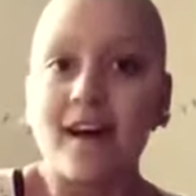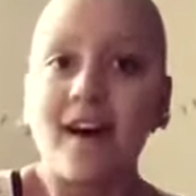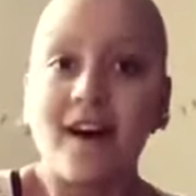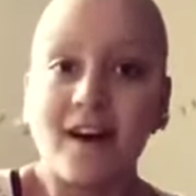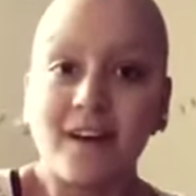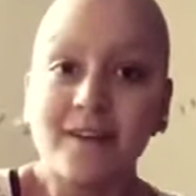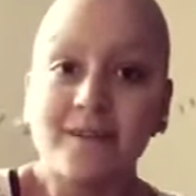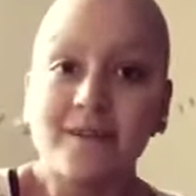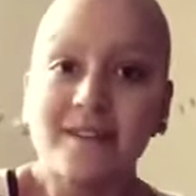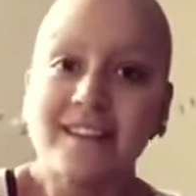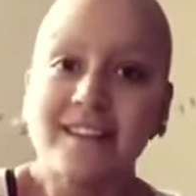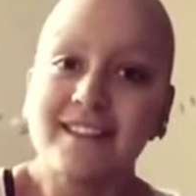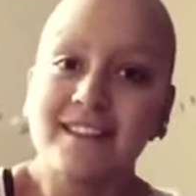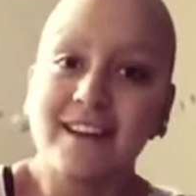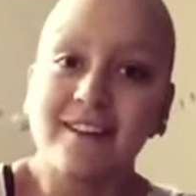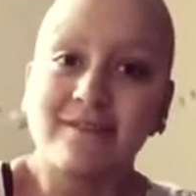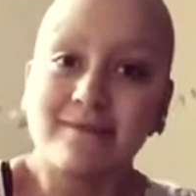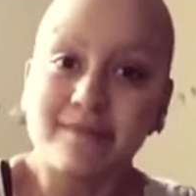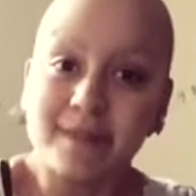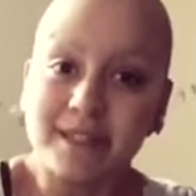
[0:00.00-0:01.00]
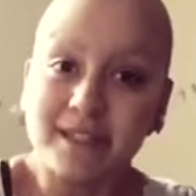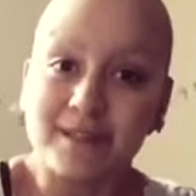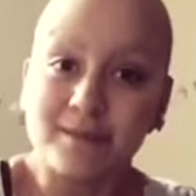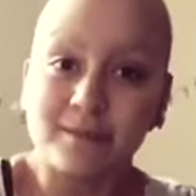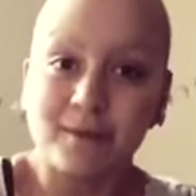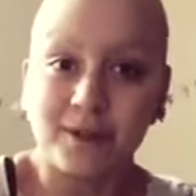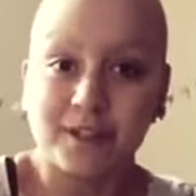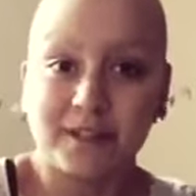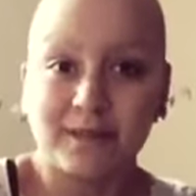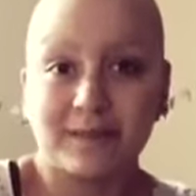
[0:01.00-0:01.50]
All of this stuff means
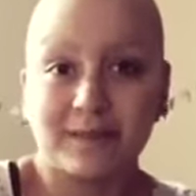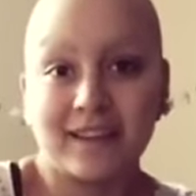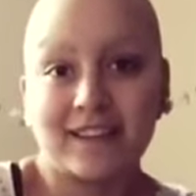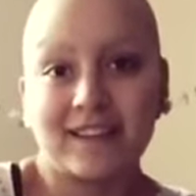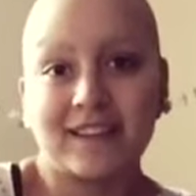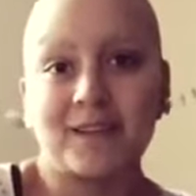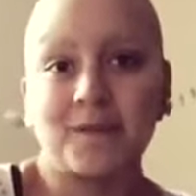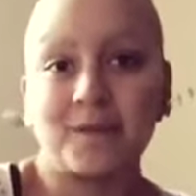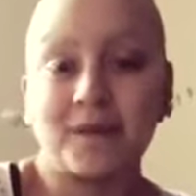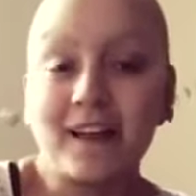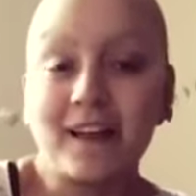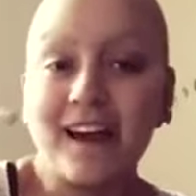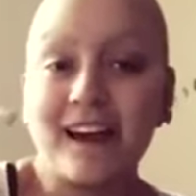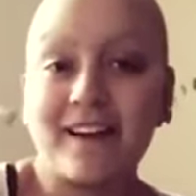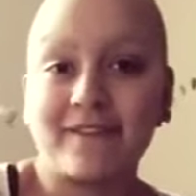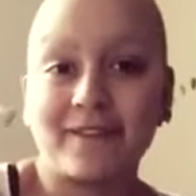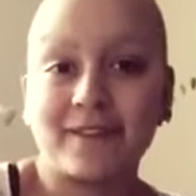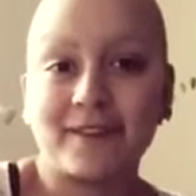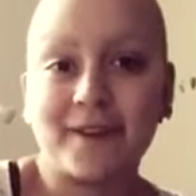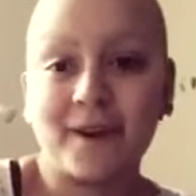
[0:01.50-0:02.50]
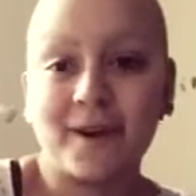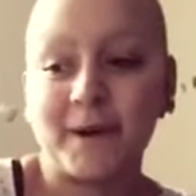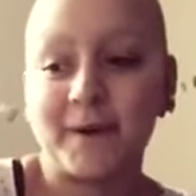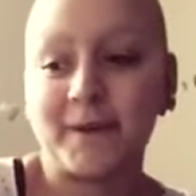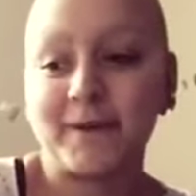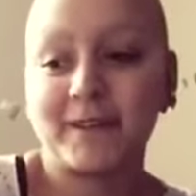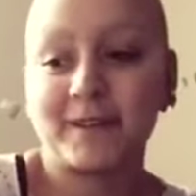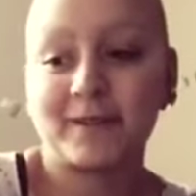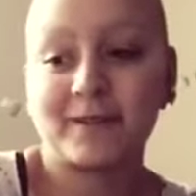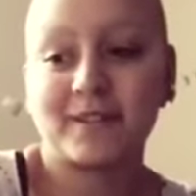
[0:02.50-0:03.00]
more to me than you will ever
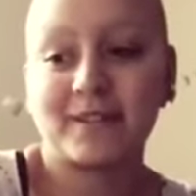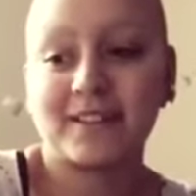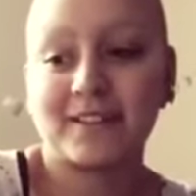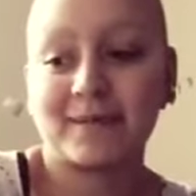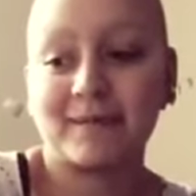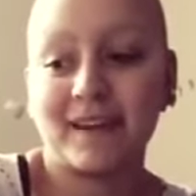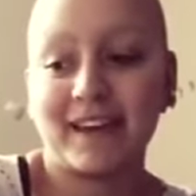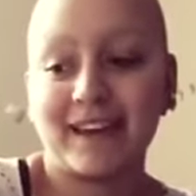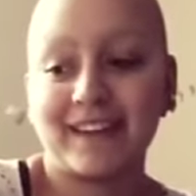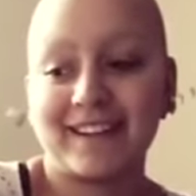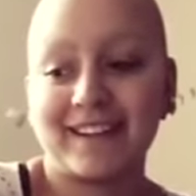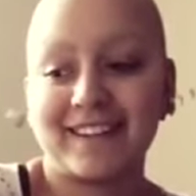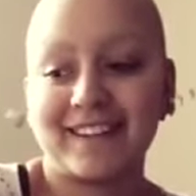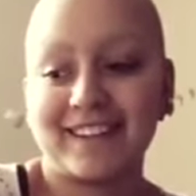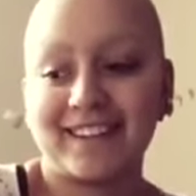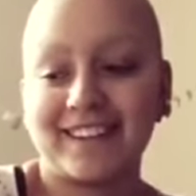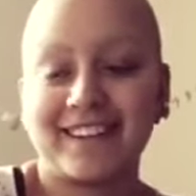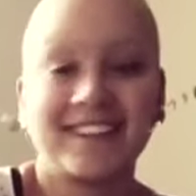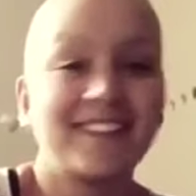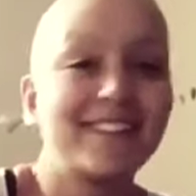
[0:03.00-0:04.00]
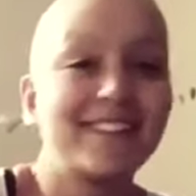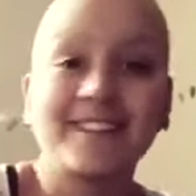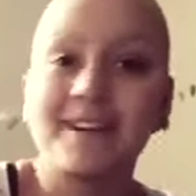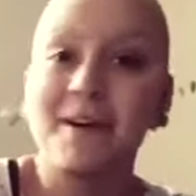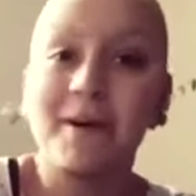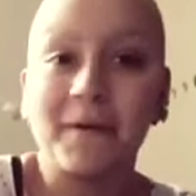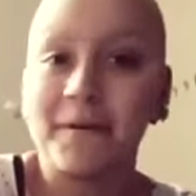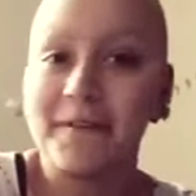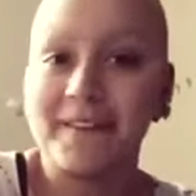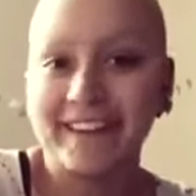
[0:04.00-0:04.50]
know. You just made this
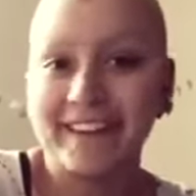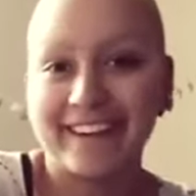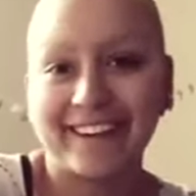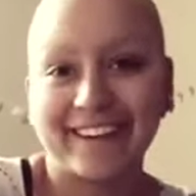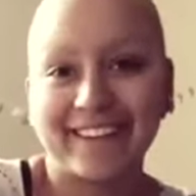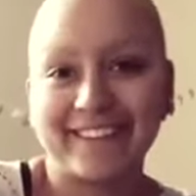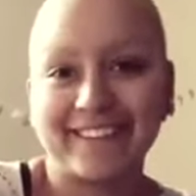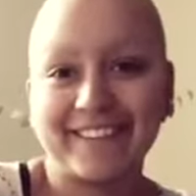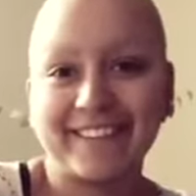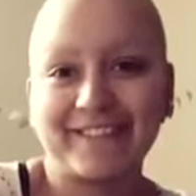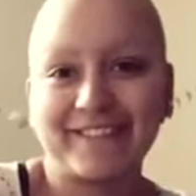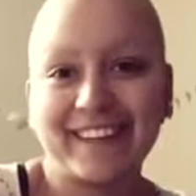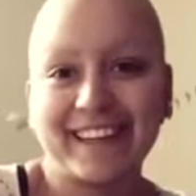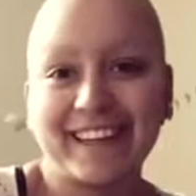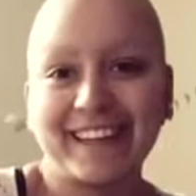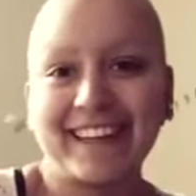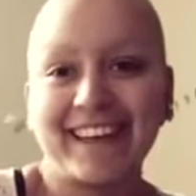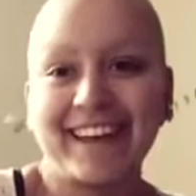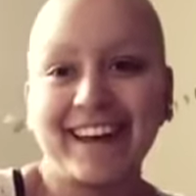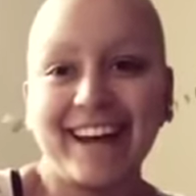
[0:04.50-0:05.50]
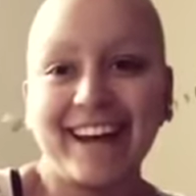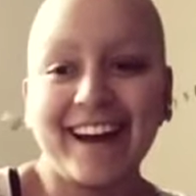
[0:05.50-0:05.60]
whole year for me.